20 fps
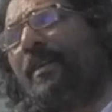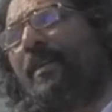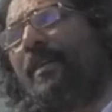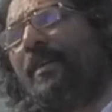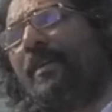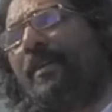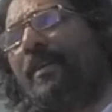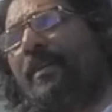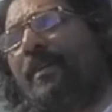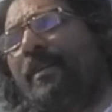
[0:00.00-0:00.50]

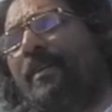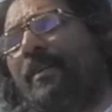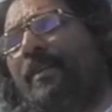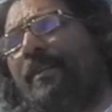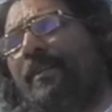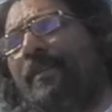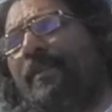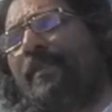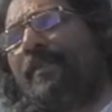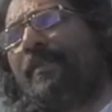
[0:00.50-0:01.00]
Uh,
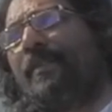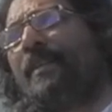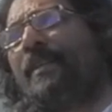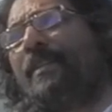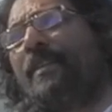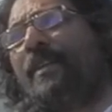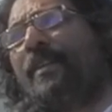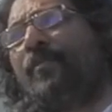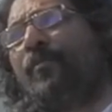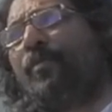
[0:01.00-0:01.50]

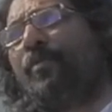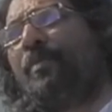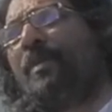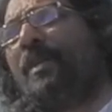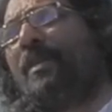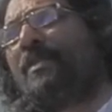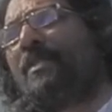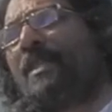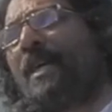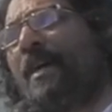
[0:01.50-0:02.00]
it, it would
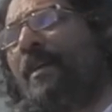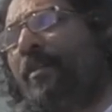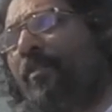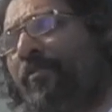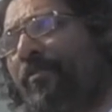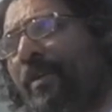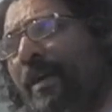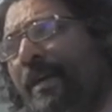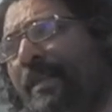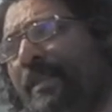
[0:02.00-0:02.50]
be a style
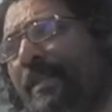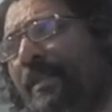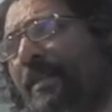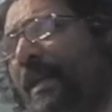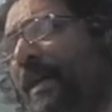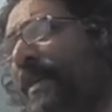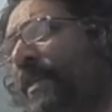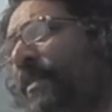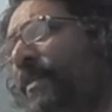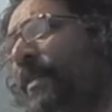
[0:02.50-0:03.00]
of writing.
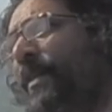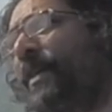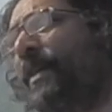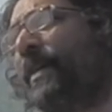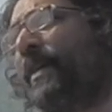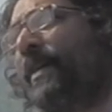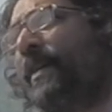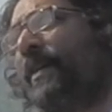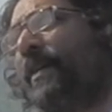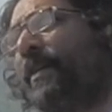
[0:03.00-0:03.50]
Like,
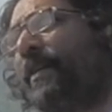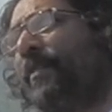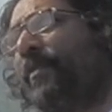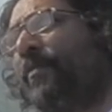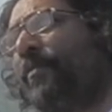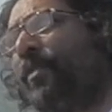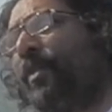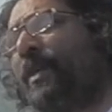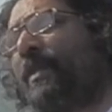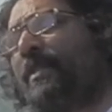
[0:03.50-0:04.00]

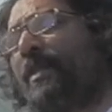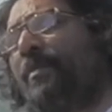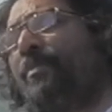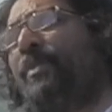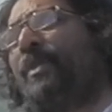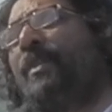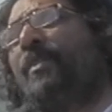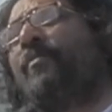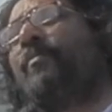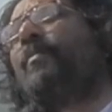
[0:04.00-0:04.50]
for
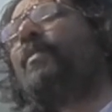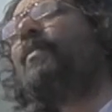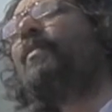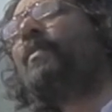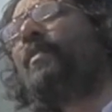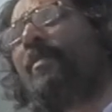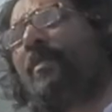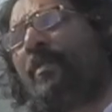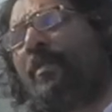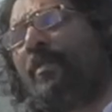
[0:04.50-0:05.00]
example, if
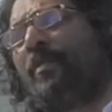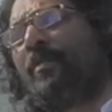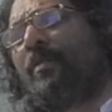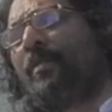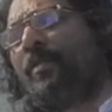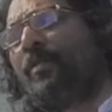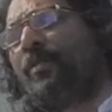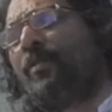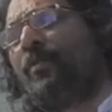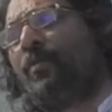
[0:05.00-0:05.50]

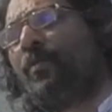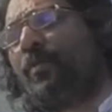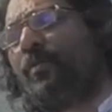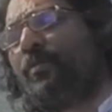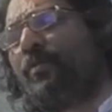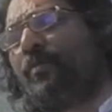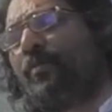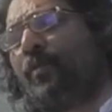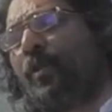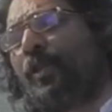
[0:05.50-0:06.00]

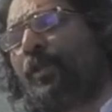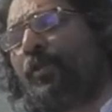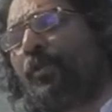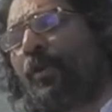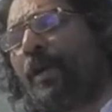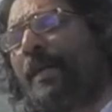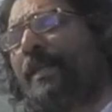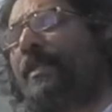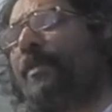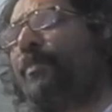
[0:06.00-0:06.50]
you want
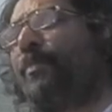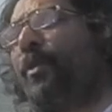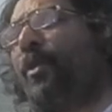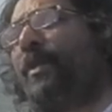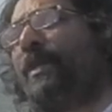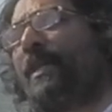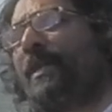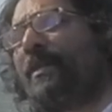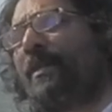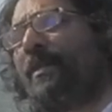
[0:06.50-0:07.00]
to write a
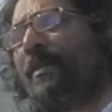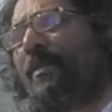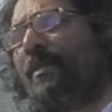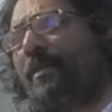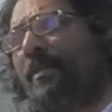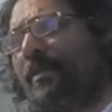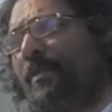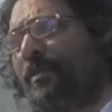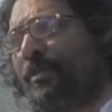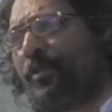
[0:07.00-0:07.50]
political
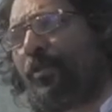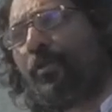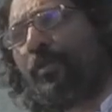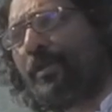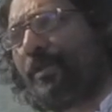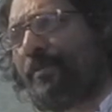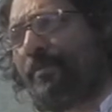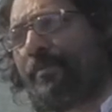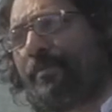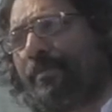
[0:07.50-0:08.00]

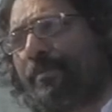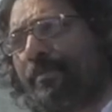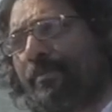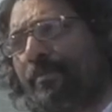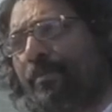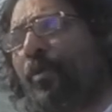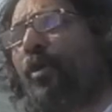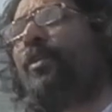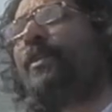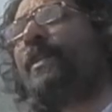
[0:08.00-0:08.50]
story,
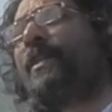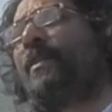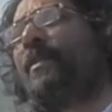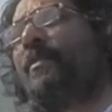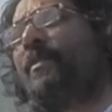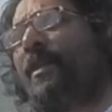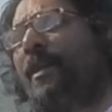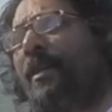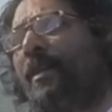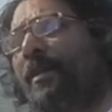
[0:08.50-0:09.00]

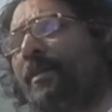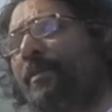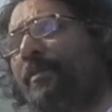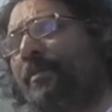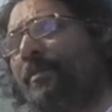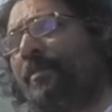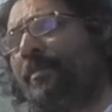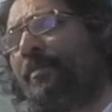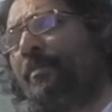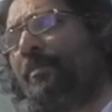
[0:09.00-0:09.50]
political thriller,
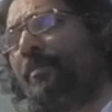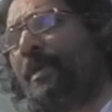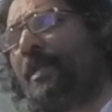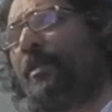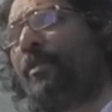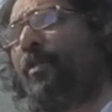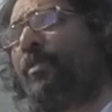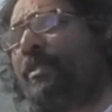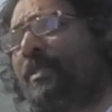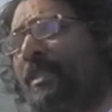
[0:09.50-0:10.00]

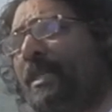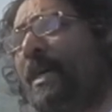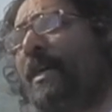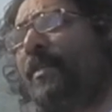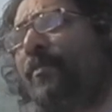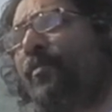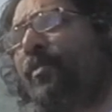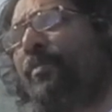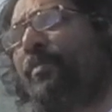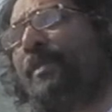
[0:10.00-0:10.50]
but your
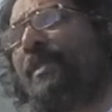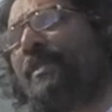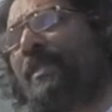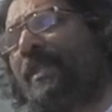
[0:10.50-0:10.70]
style would be